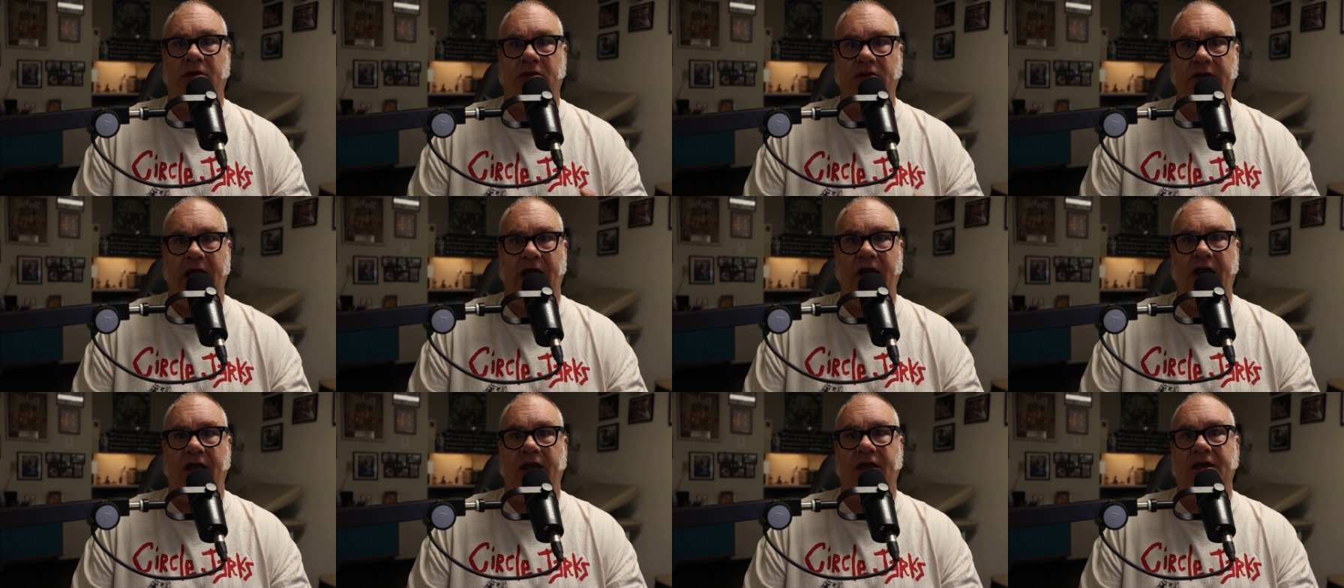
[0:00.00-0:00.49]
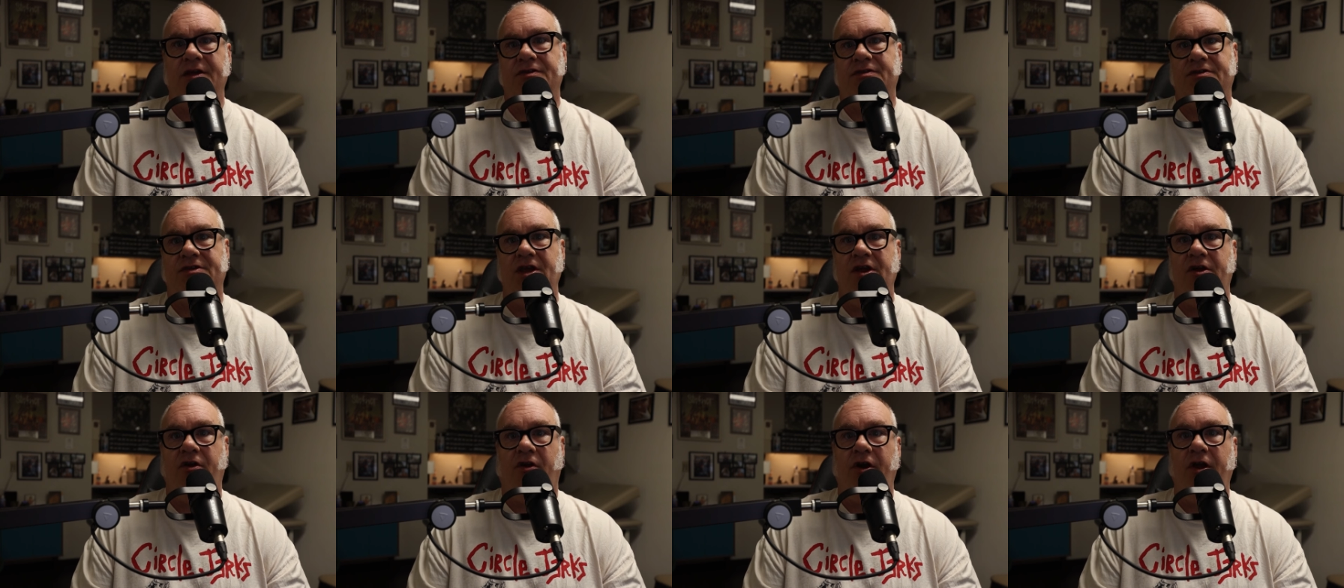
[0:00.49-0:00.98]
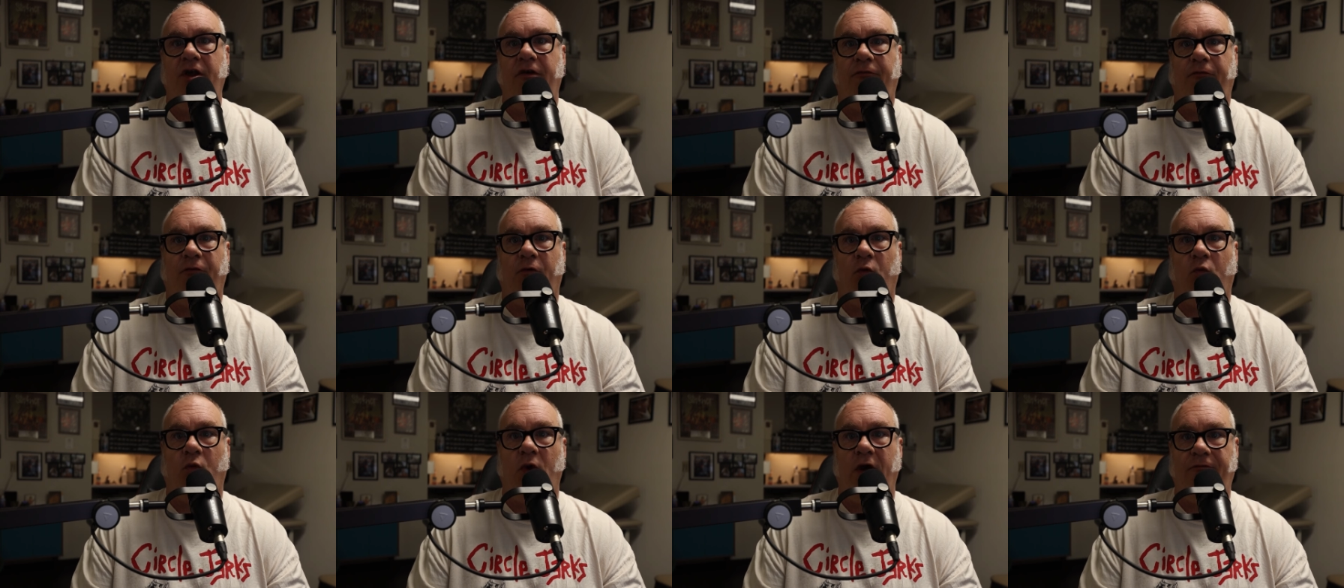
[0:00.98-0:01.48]
laid against the area
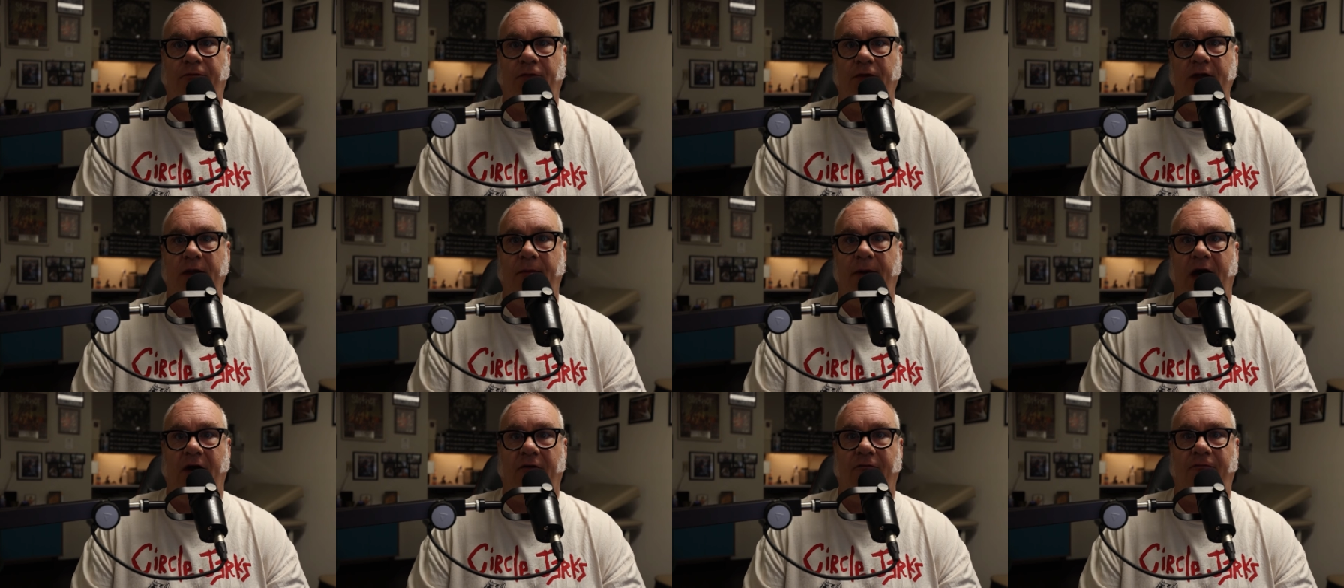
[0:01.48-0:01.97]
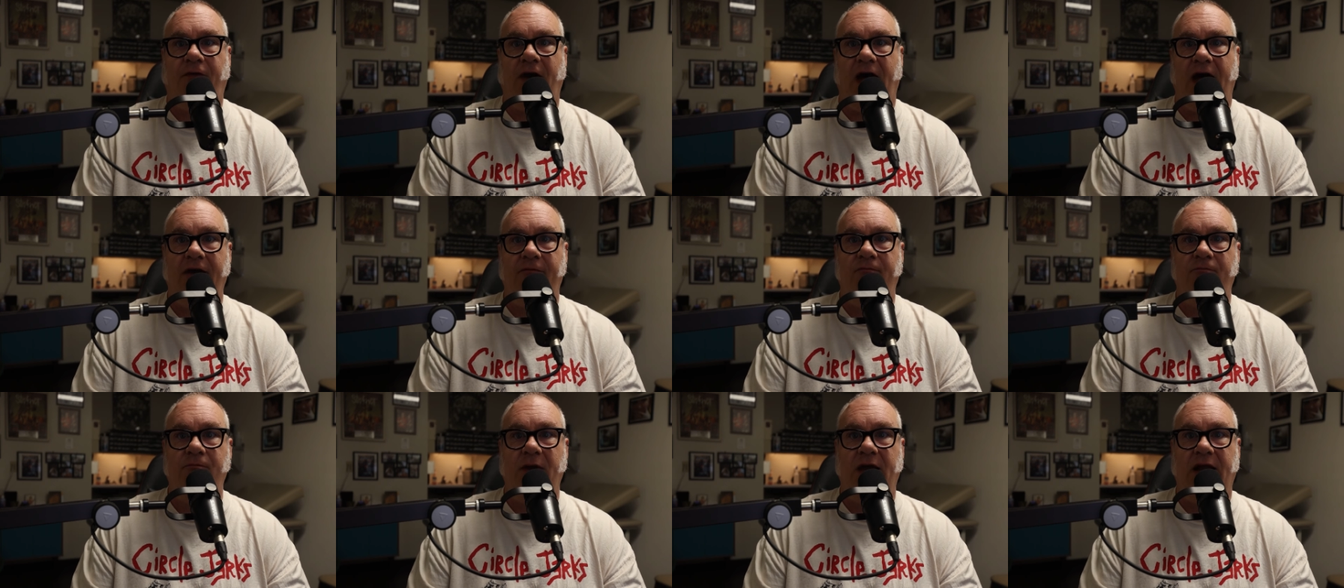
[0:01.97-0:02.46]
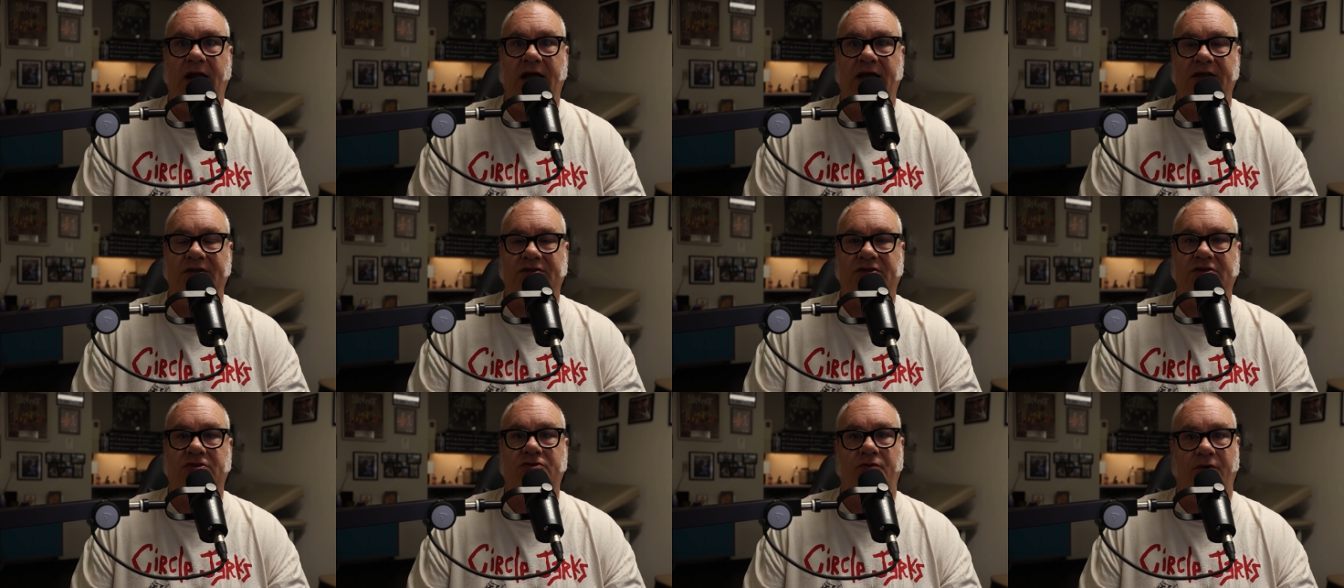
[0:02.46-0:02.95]
for roughly about five
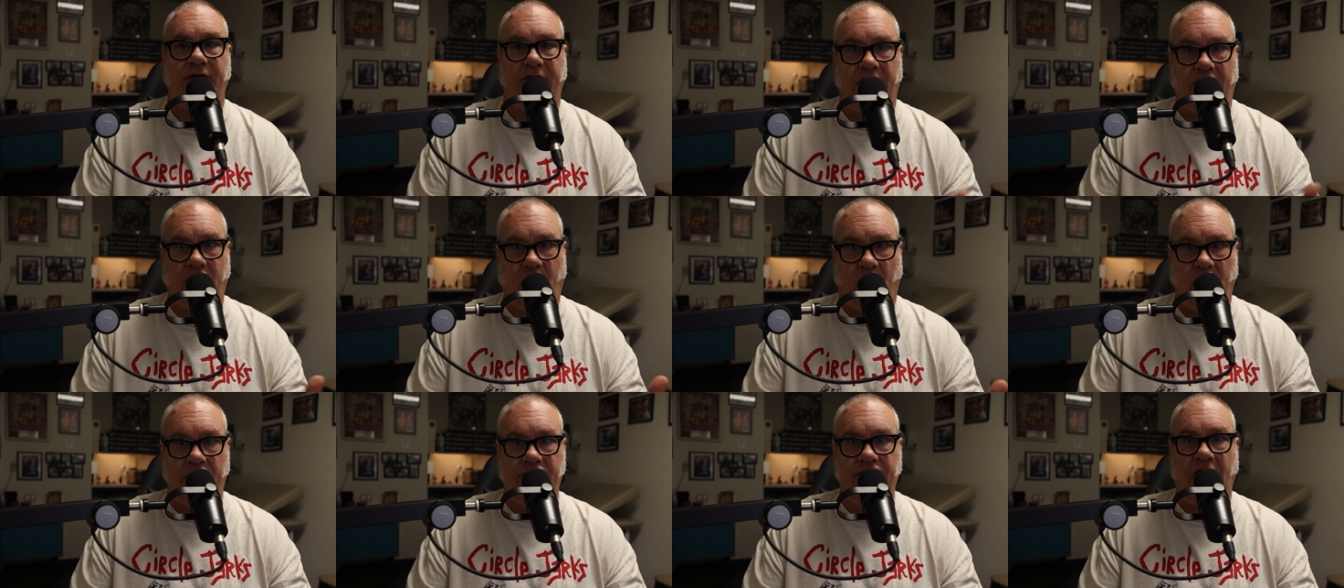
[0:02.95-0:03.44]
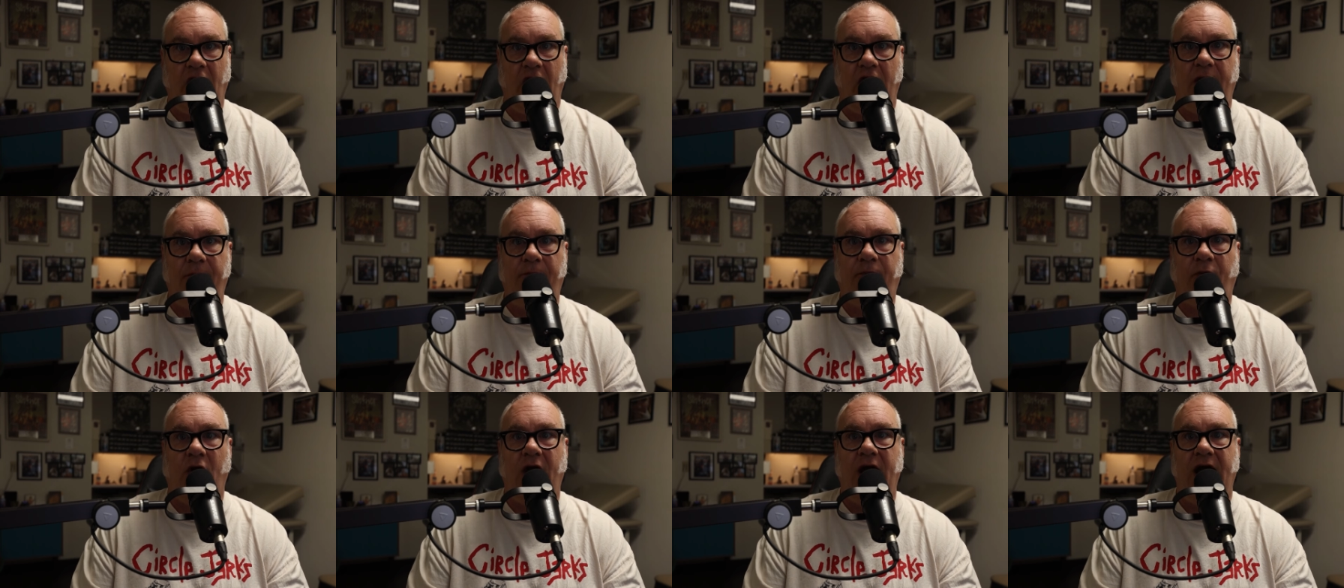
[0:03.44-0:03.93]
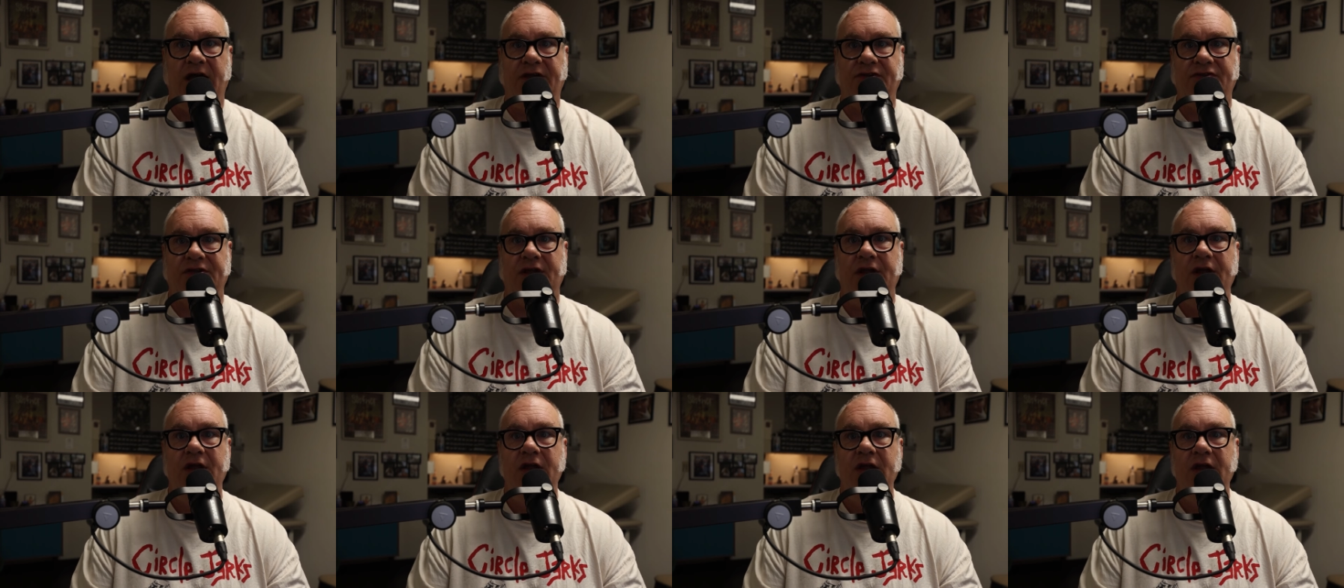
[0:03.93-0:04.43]
minutes, doing a cold
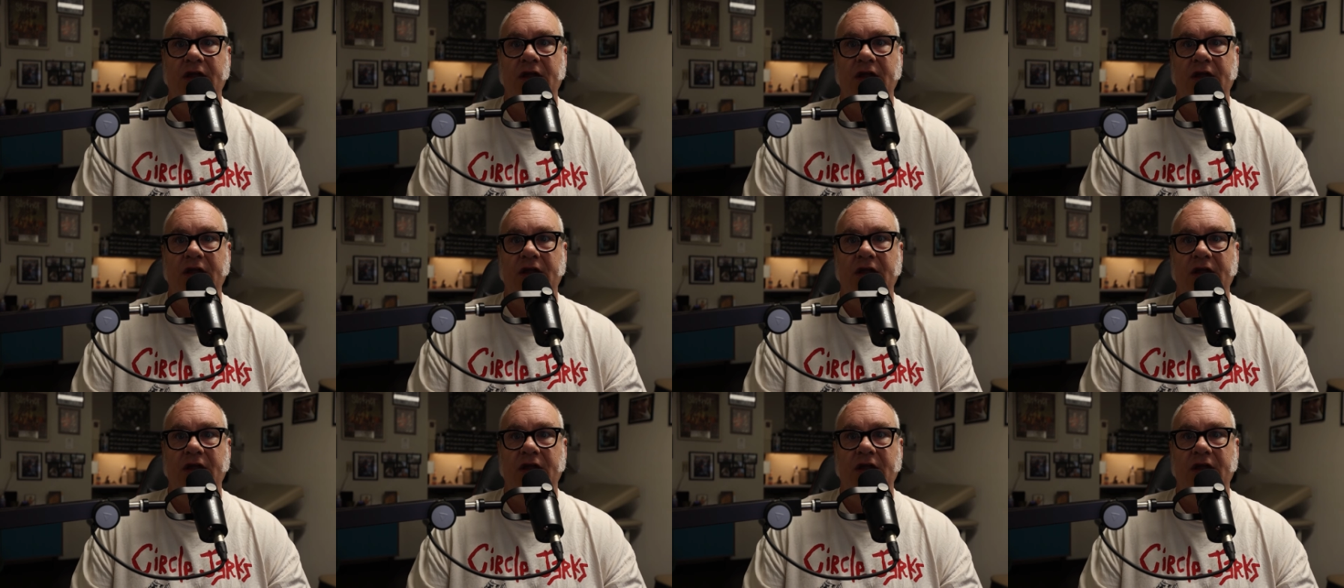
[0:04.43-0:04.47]
compress,